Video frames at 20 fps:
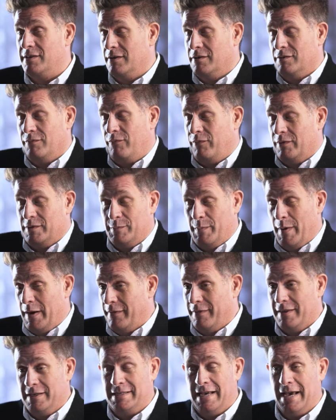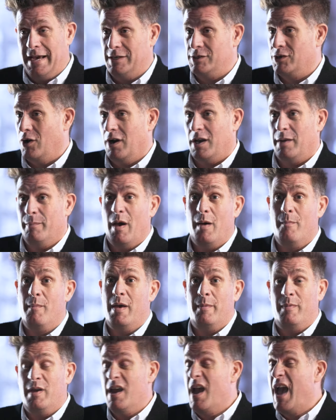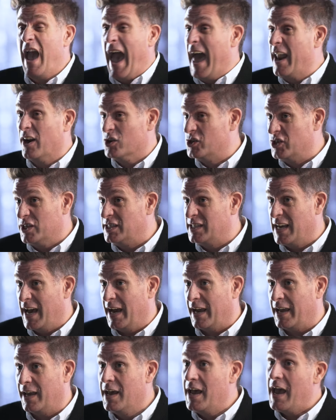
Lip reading: They're spending the day talking about maybe energy tech.